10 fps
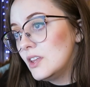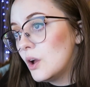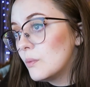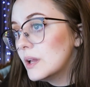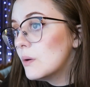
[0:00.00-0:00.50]

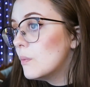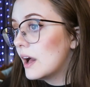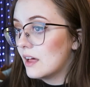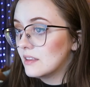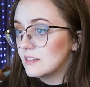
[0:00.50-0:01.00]
Knowing
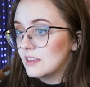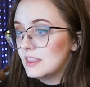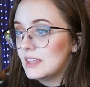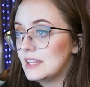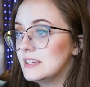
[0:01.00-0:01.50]
well
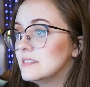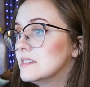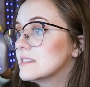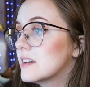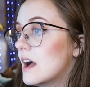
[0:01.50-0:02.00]
that his
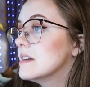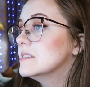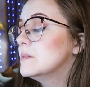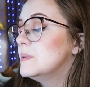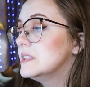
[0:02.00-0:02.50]

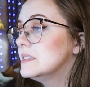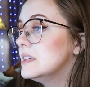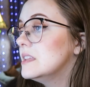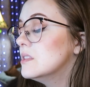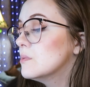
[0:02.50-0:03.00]
disguise had been
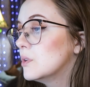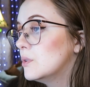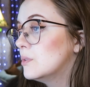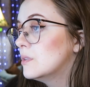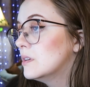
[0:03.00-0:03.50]
seen
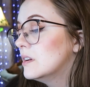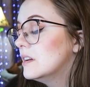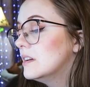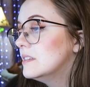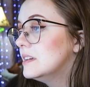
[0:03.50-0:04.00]
through,
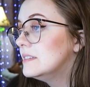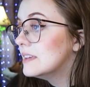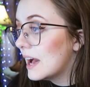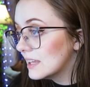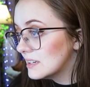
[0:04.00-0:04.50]

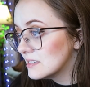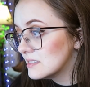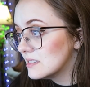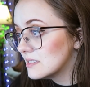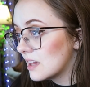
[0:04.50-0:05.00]

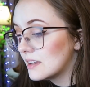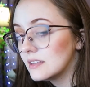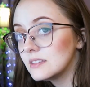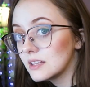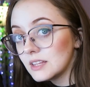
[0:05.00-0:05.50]
Daedalus
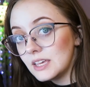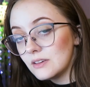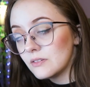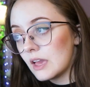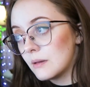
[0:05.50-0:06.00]
decided to
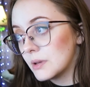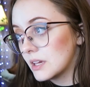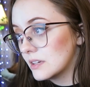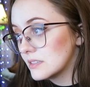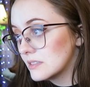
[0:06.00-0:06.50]
leave
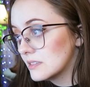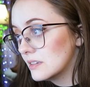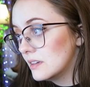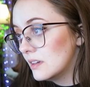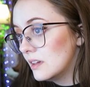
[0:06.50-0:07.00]
Camicus,
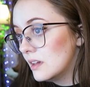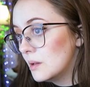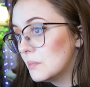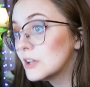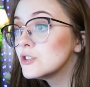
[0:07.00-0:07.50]

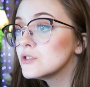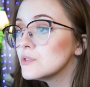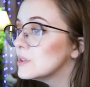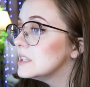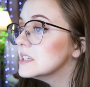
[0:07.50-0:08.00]
much
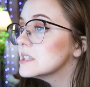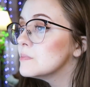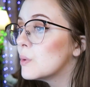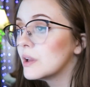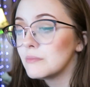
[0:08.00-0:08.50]
to the
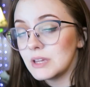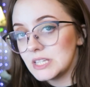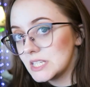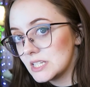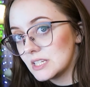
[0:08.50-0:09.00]

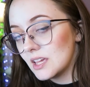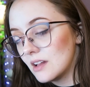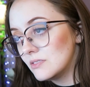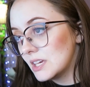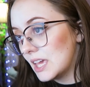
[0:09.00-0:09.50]
disappointment
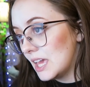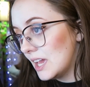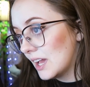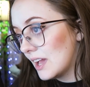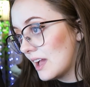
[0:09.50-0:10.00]
of the
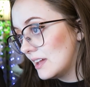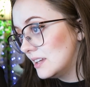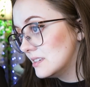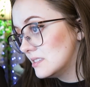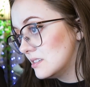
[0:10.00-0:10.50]
king
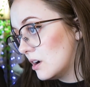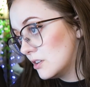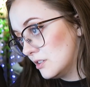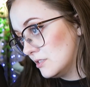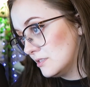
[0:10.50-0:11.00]
and his
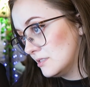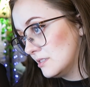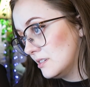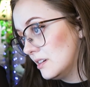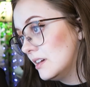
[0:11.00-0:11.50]
daughters.
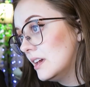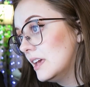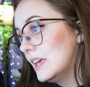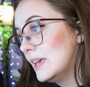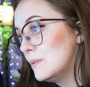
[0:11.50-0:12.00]

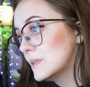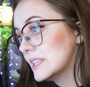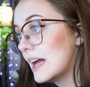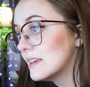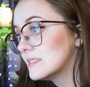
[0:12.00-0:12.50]
He
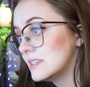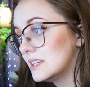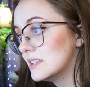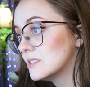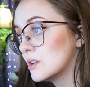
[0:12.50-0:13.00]
was last
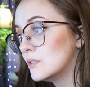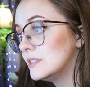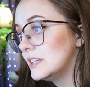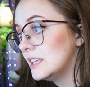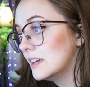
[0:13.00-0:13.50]
seen in
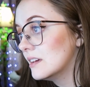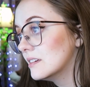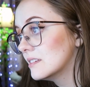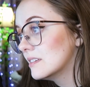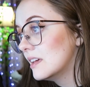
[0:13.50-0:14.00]

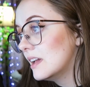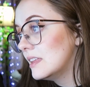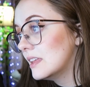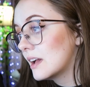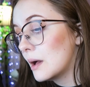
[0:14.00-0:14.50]
Sardinia
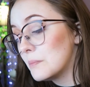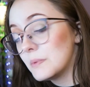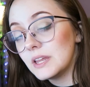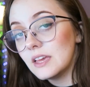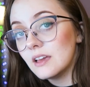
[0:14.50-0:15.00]
in the
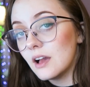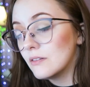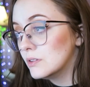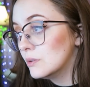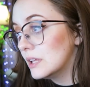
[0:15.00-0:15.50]
company
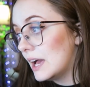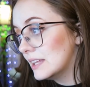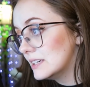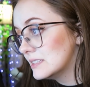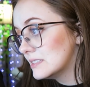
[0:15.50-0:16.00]
of
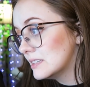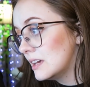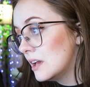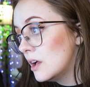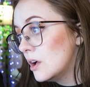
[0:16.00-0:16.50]
Lolos,
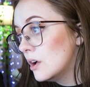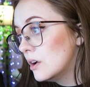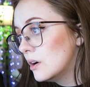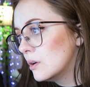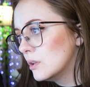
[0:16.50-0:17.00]

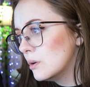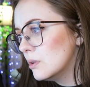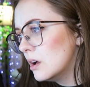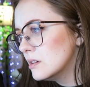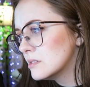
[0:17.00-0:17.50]

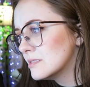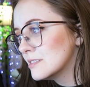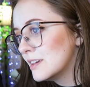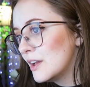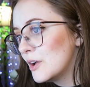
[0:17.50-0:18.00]

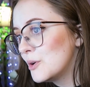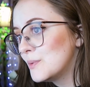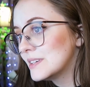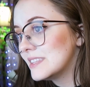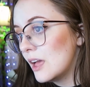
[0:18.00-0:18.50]
who
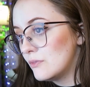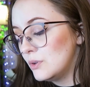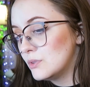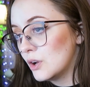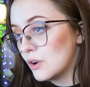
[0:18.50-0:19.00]
was
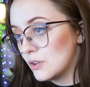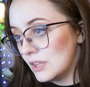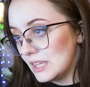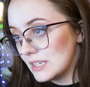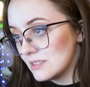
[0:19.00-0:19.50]
nephew to
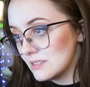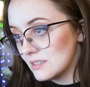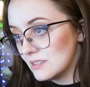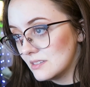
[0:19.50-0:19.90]
Hercules.